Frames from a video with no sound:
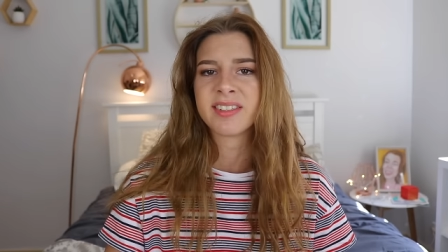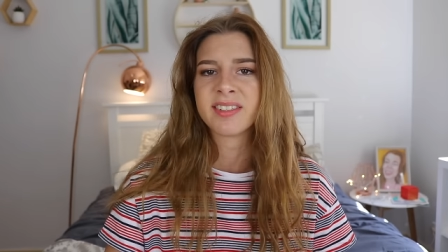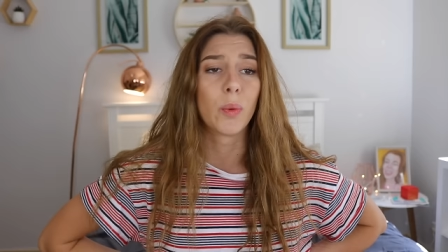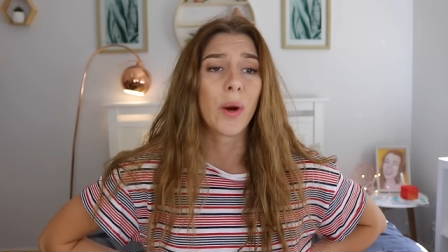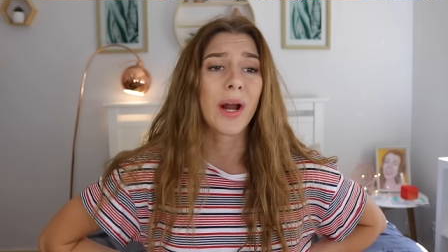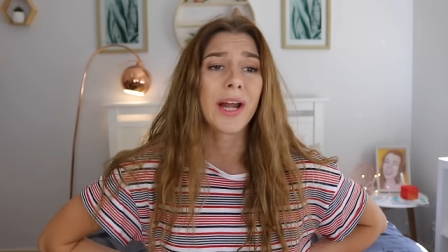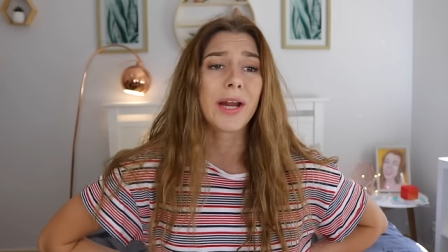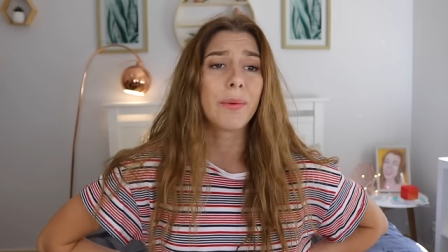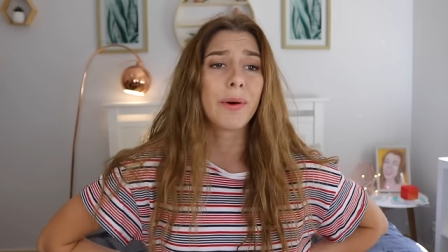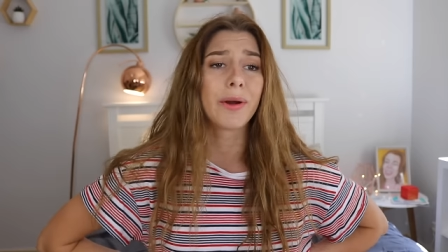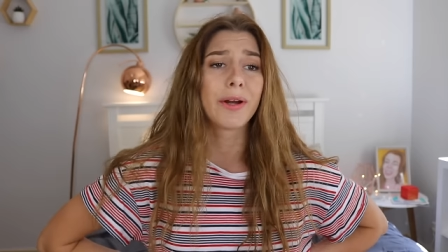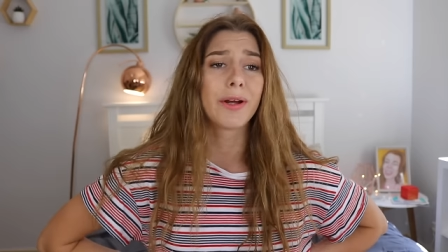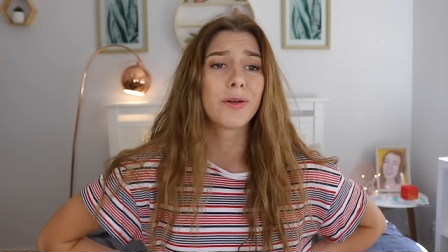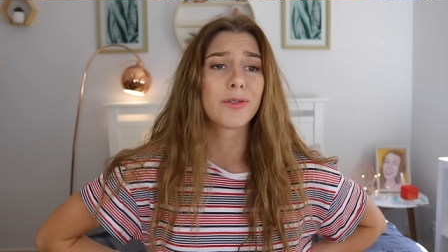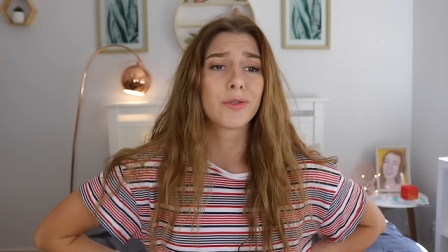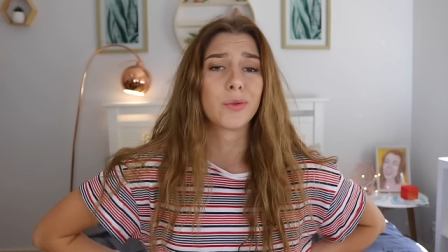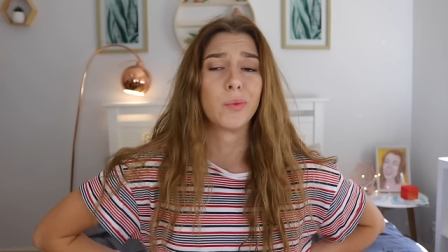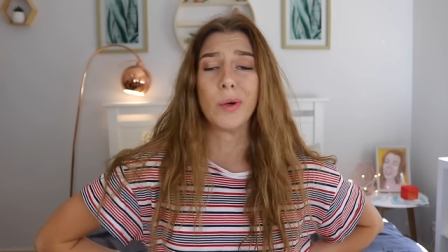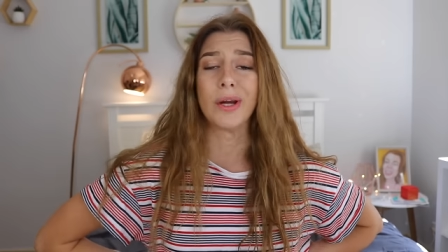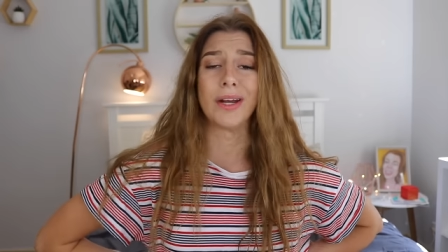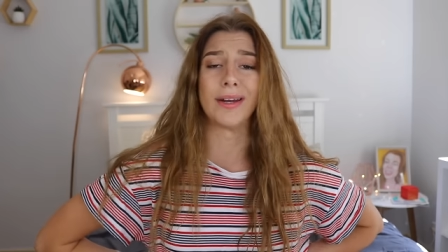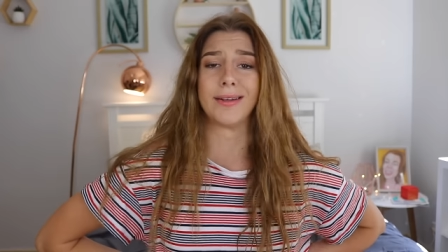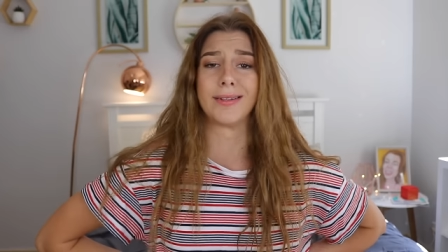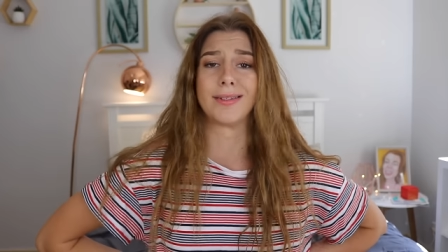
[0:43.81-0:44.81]
to anyone else
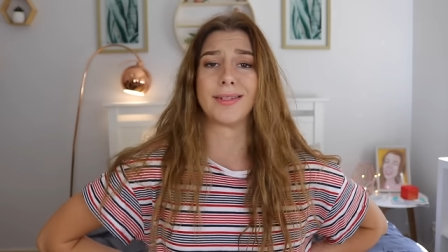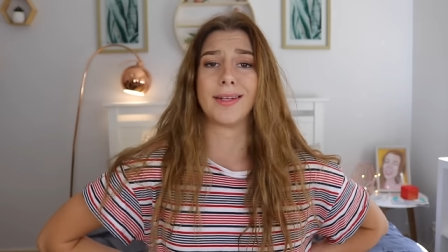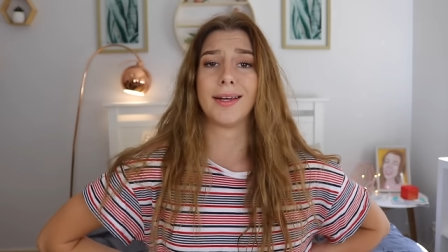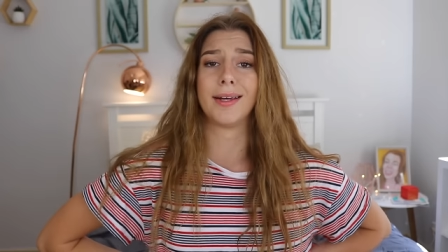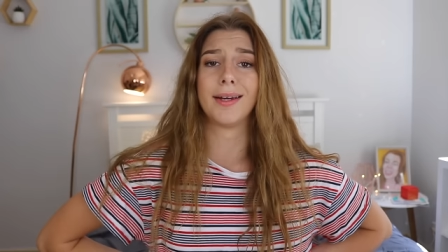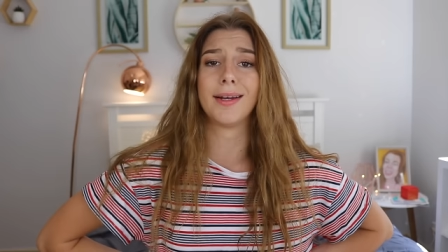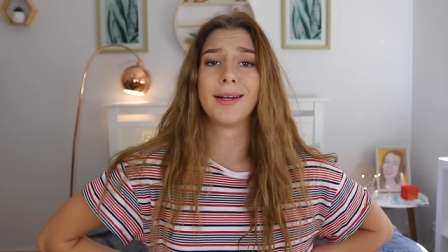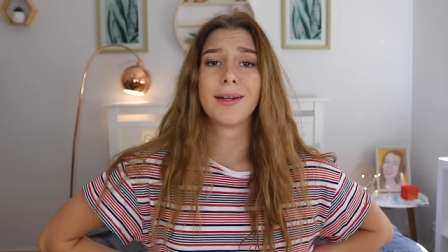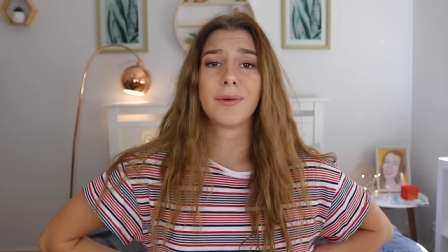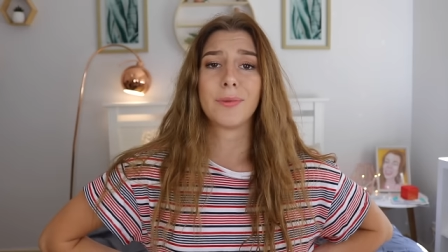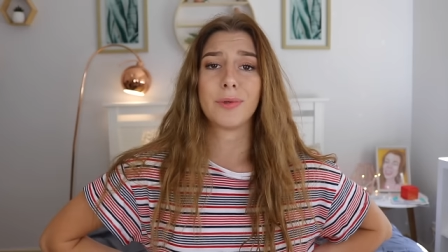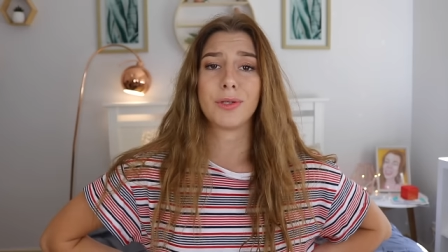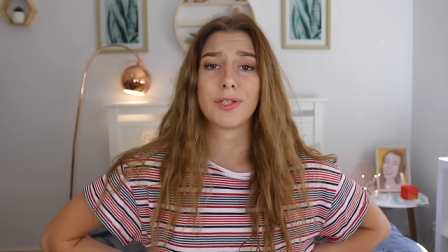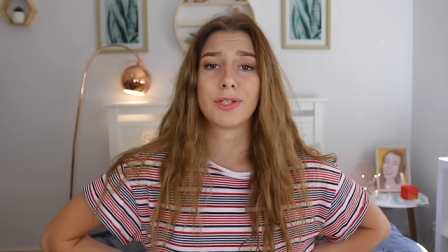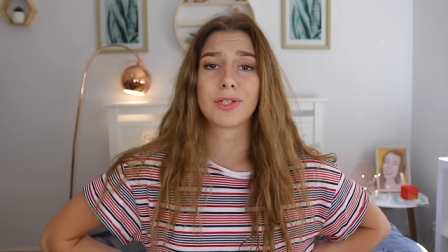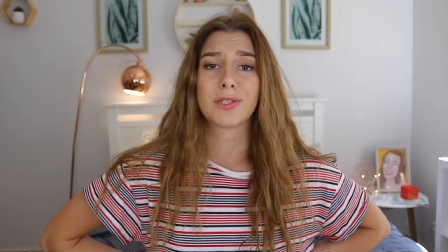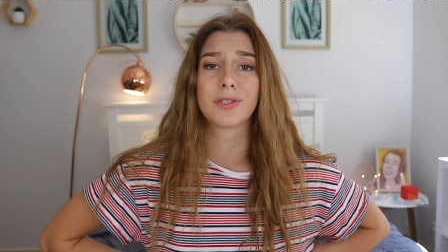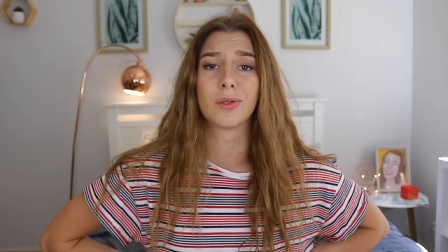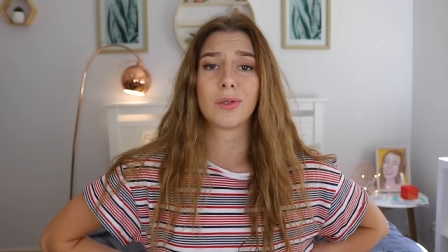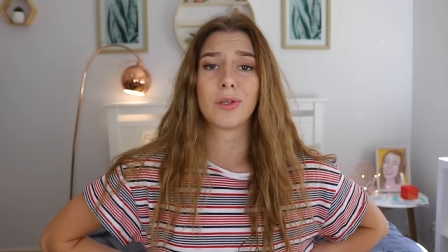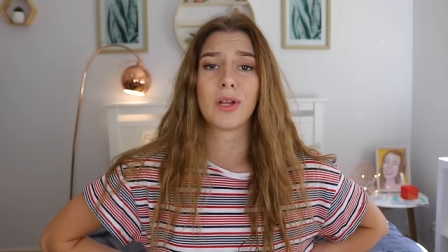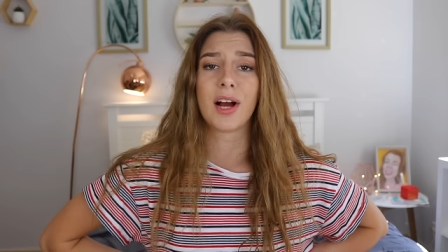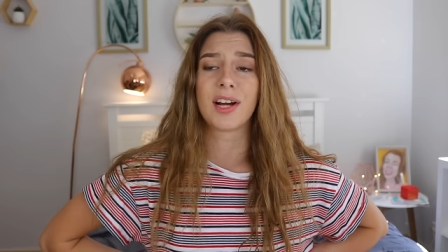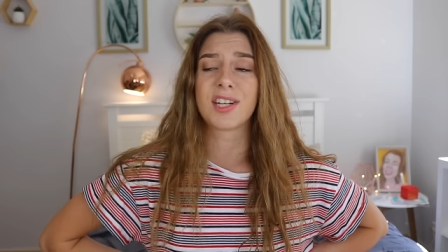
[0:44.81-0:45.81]
witnessing it, it would just
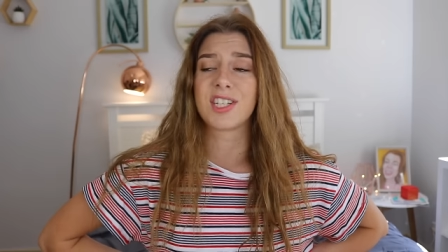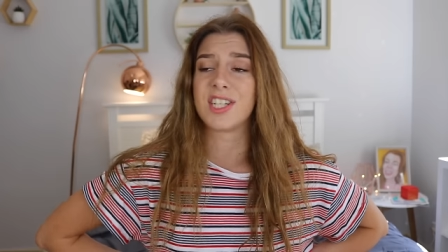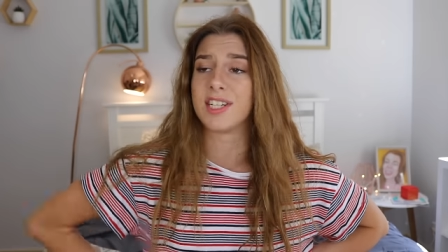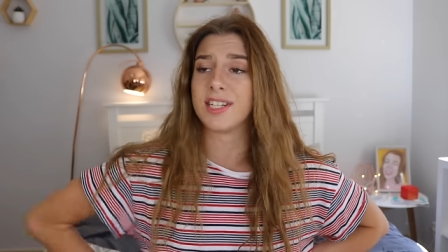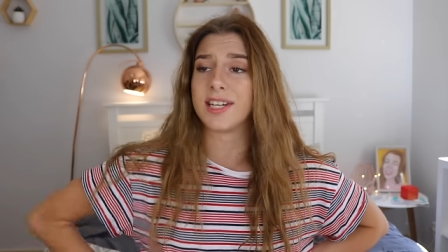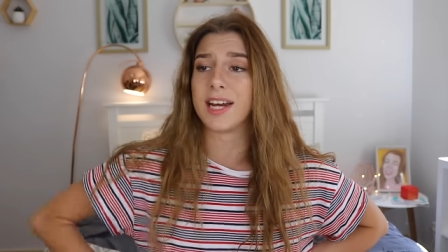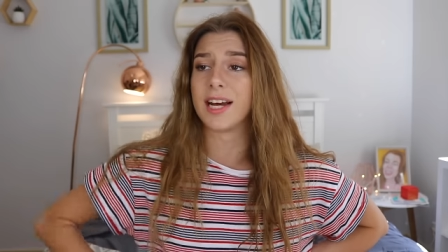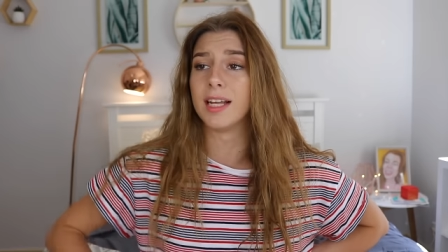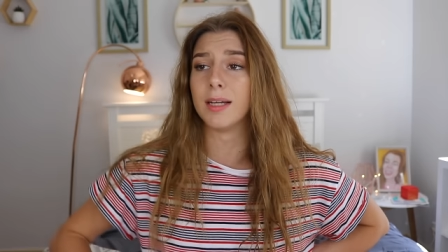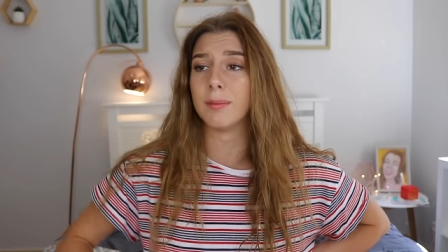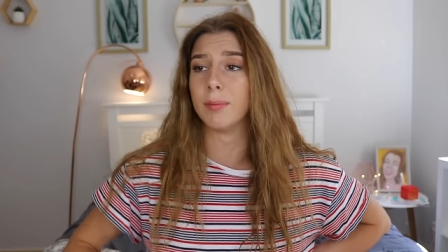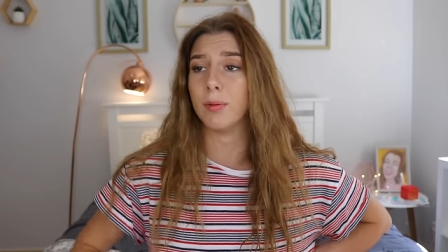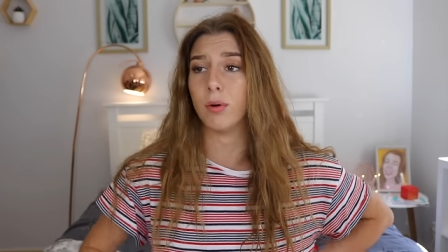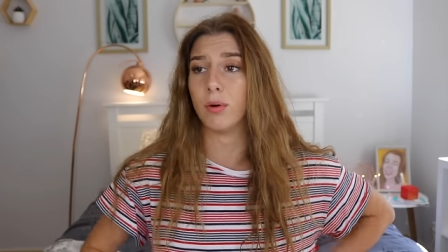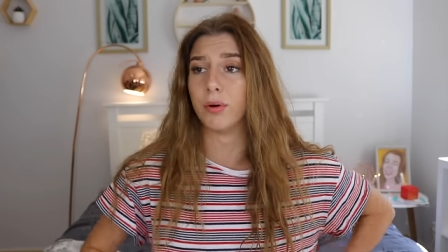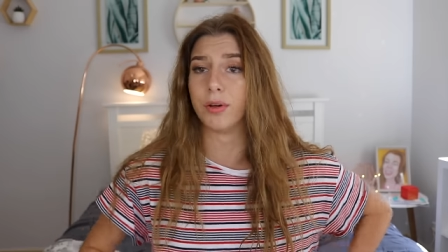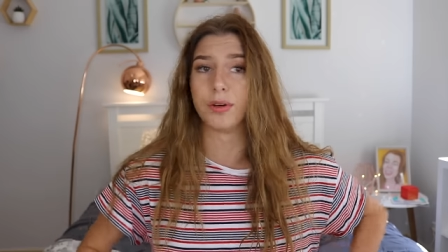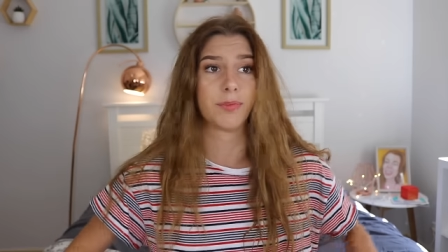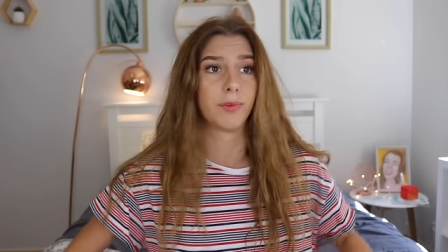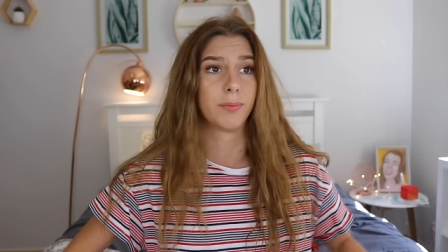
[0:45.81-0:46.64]
look like she teleported